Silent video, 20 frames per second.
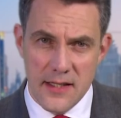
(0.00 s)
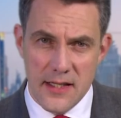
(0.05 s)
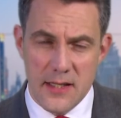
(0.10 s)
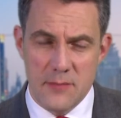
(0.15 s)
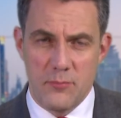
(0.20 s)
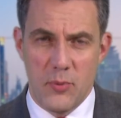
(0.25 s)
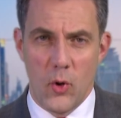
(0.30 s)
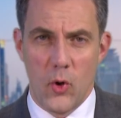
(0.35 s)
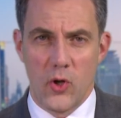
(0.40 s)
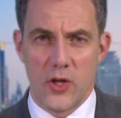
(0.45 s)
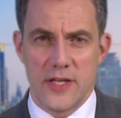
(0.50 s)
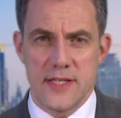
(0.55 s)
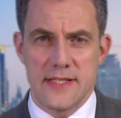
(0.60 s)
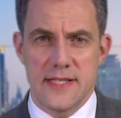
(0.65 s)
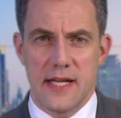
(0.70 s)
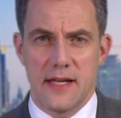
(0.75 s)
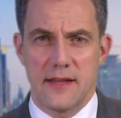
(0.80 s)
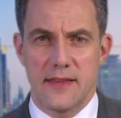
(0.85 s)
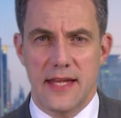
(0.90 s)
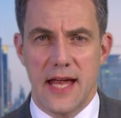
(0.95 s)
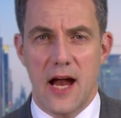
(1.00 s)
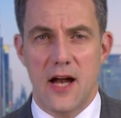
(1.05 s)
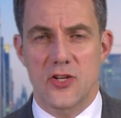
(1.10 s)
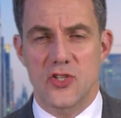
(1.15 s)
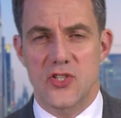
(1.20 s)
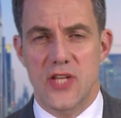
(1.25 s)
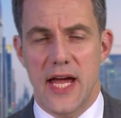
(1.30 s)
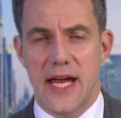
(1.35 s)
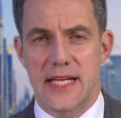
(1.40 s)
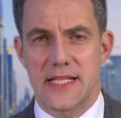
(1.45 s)
In Poland, the
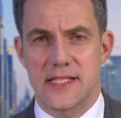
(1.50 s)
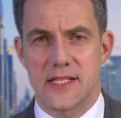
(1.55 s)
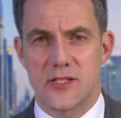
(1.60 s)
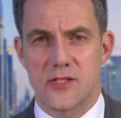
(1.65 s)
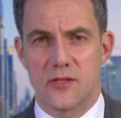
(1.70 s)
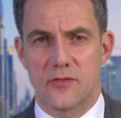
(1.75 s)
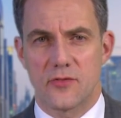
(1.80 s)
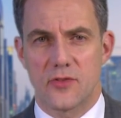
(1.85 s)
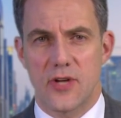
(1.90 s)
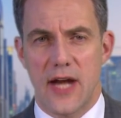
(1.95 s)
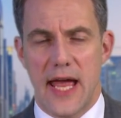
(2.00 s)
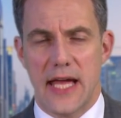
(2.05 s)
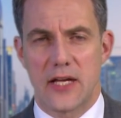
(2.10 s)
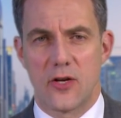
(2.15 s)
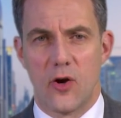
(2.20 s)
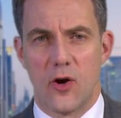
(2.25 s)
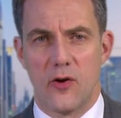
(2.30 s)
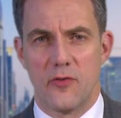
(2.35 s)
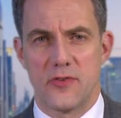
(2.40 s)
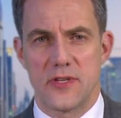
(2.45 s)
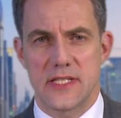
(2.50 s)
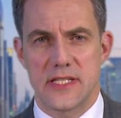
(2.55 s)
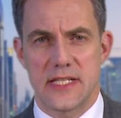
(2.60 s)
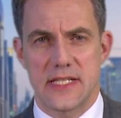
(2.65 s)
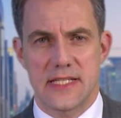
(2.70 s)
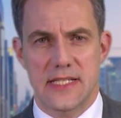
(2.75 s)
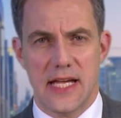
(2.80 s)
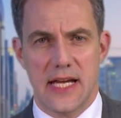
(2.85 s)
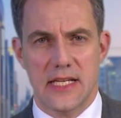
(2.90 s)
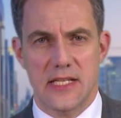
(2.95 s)
Archdiocese of Krakow has
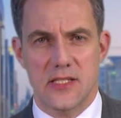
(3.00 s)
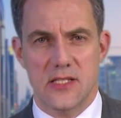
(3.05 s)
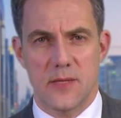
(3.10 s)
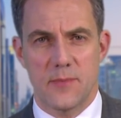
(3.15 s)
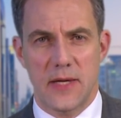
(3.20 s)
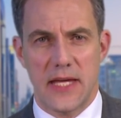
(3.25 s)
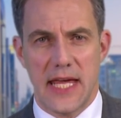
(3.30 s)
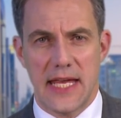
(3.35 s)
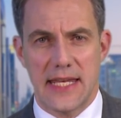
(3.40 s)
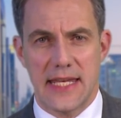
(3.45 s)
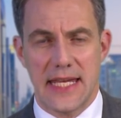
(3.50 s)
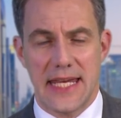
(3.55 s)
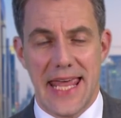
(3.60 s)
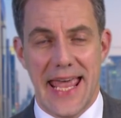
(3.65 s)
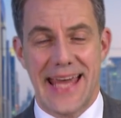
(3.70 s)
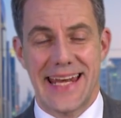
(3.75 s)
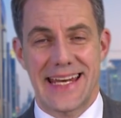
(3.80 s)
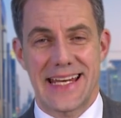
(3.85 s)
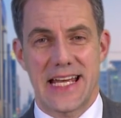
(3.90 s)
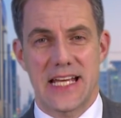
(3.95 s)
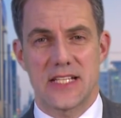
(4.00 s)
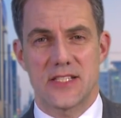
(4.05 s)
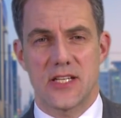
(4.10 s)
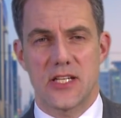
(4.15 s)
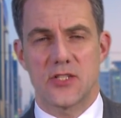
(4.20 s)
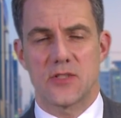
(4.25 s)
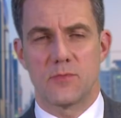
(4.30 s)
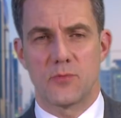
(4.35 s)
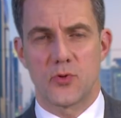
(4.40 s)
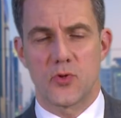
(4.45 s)
decided to begin the
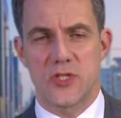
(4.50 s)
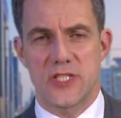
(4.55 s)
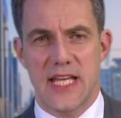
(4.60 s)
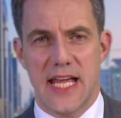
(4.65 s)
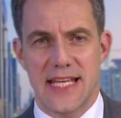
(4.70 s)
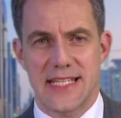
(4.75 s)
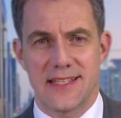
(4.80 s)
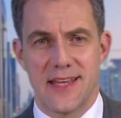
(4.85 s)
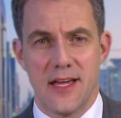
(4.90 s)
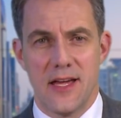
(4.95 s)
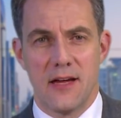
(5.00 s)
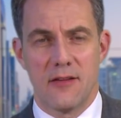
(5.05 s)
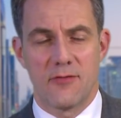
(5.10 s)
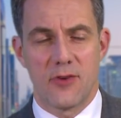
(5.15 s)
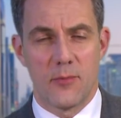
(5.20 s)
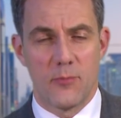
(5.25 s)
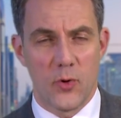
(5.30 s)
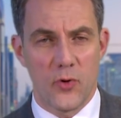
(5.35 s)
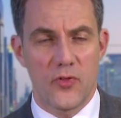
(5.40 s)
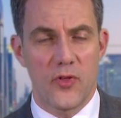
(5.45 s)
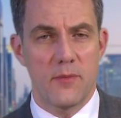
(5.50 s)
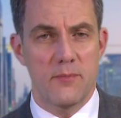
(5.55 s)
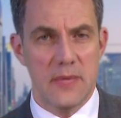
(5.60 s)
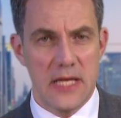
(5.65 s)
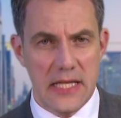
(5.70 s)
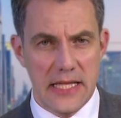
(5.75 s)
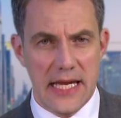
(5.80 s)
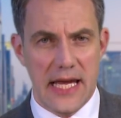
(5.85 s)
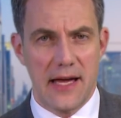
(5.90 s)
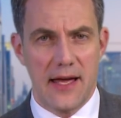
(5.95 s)
canonization process for both
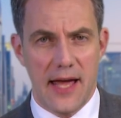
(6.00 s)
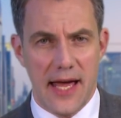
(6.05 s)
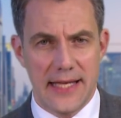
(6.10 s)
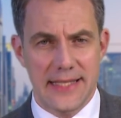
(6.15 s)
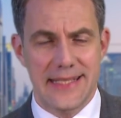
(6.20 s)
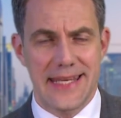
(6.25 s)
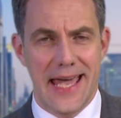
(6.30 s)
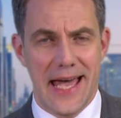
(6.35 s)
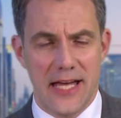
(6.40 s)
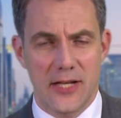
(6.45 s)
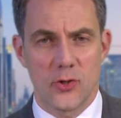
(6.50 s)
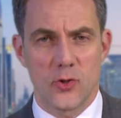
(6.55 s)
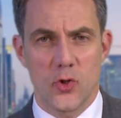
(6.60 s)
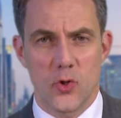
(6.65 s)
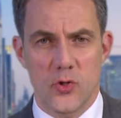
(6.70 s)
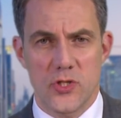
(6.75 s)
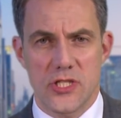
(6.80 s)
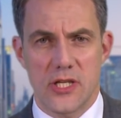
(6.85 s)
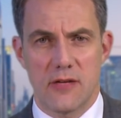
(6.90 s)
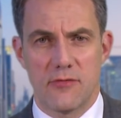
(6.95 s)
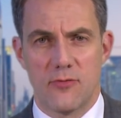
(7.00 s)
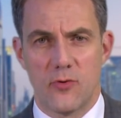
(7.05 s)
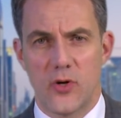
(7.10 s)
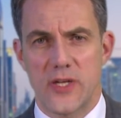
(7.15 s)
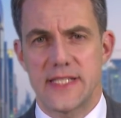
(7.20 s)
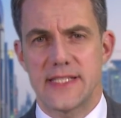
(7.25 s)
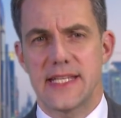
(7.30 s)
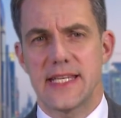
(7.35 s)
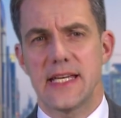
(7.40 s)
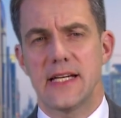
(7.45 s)
Emilia and Karol Józef
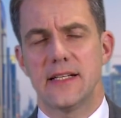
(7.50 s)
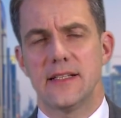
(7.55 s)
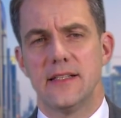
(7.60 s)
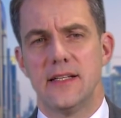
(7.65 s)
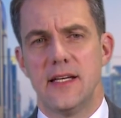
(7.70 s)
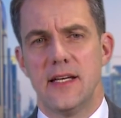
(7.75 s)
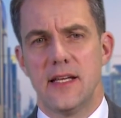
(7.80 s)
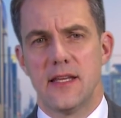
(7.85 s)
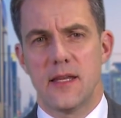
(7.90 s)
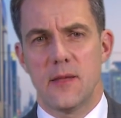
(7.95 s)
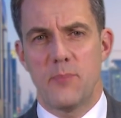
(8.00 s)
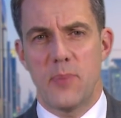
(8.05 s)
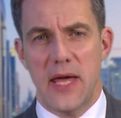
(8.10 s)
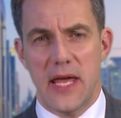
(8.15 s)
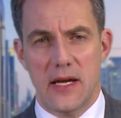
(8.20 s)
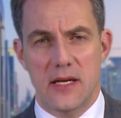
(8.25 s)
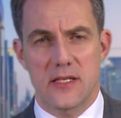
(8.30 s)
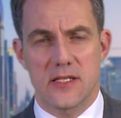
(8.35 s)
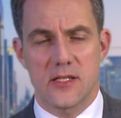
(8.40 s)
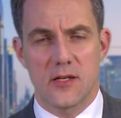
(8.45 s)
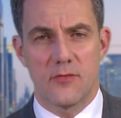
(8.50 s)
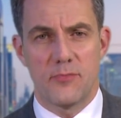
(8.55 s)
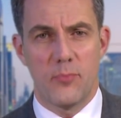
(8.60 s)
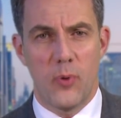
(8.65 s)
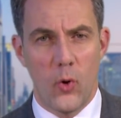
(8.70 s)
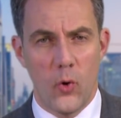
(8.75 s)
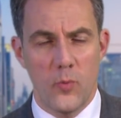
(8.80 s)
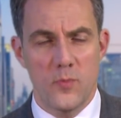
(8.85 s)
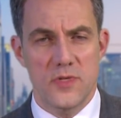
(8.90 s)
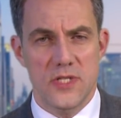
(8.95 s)
Wojtyła, the parents of
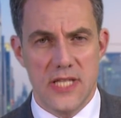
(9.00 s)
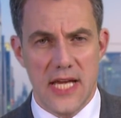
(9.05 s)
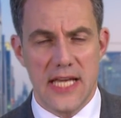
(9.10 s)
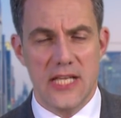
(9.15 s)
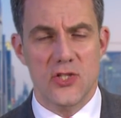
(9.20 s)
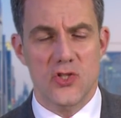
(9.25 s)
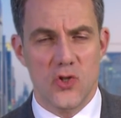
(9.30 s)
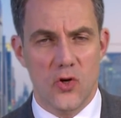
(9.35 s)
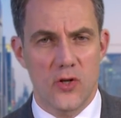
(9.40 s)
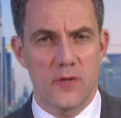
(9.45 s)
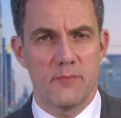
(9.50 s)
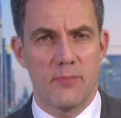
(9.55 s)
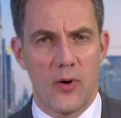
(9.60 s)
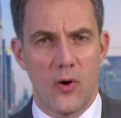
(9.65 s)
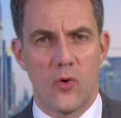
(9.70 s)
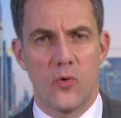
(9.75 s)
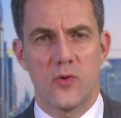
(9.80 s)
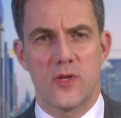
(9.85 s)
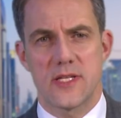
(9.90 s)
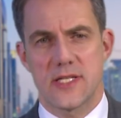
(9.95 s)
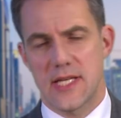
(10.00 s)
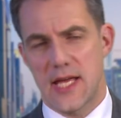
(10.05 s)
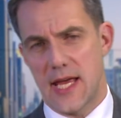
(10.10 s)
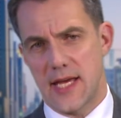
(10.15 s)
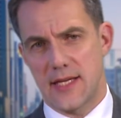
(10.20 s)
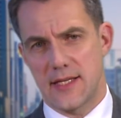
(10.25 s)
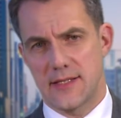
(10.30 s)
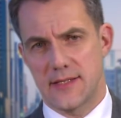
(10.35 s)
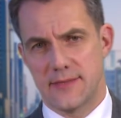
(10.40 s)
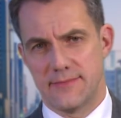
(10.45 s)
Pope St. John Paul
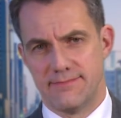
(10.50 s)
II.